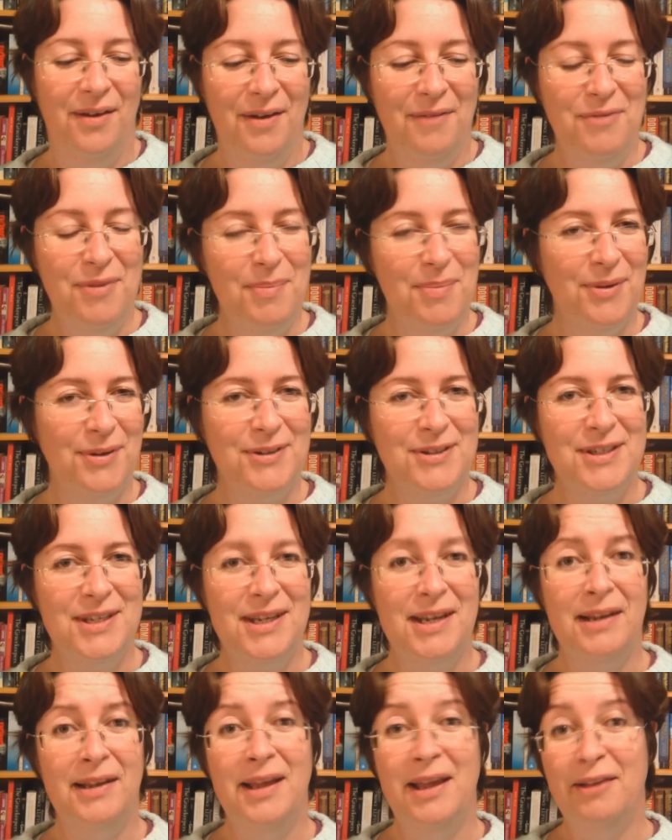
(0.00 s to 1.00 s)
of the books
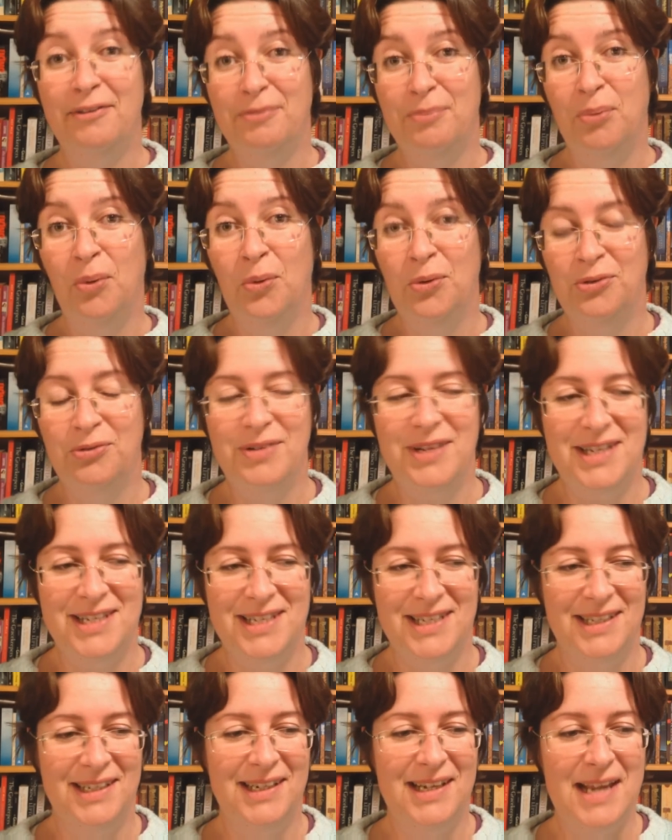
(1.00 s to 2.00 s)
that I have bought
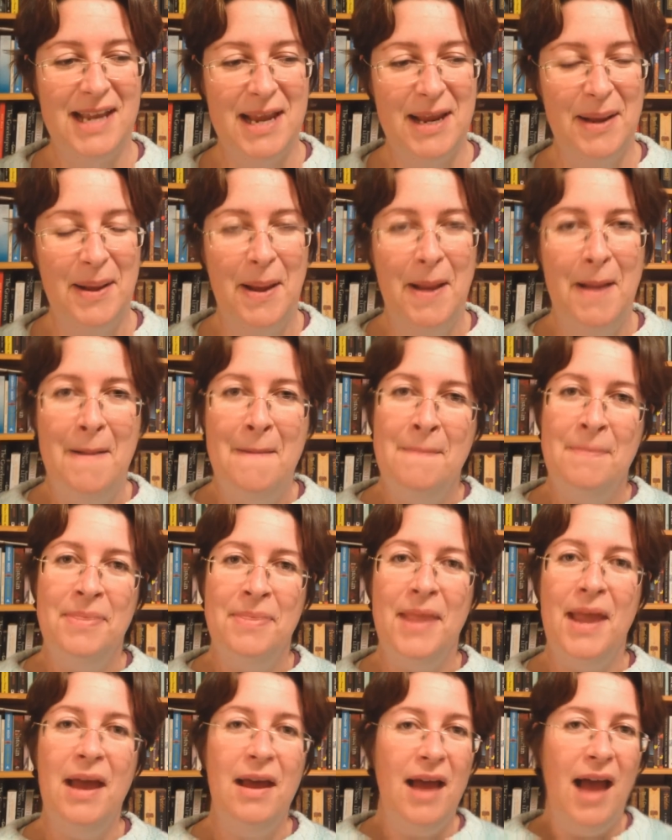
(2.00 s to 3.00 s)
recently.
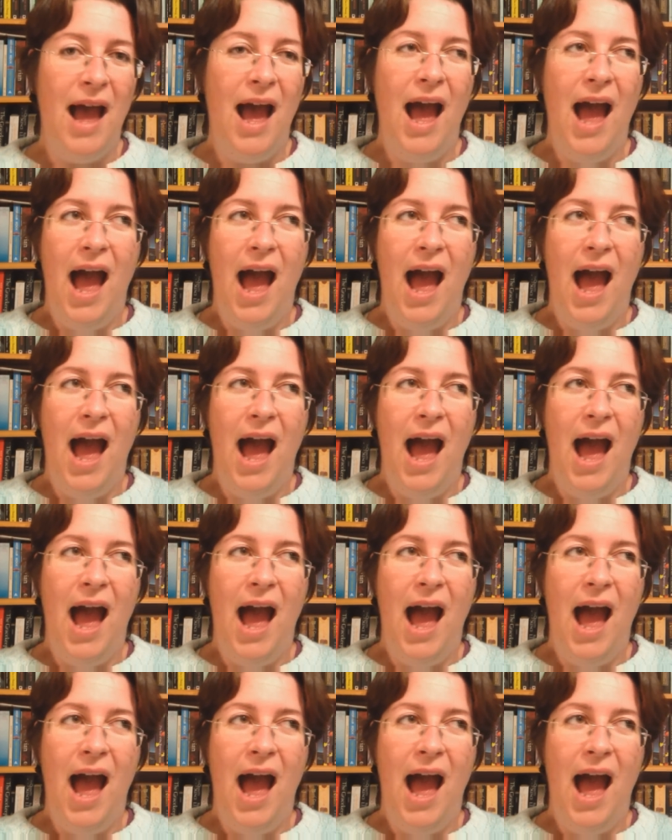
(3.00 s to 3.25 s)
Now,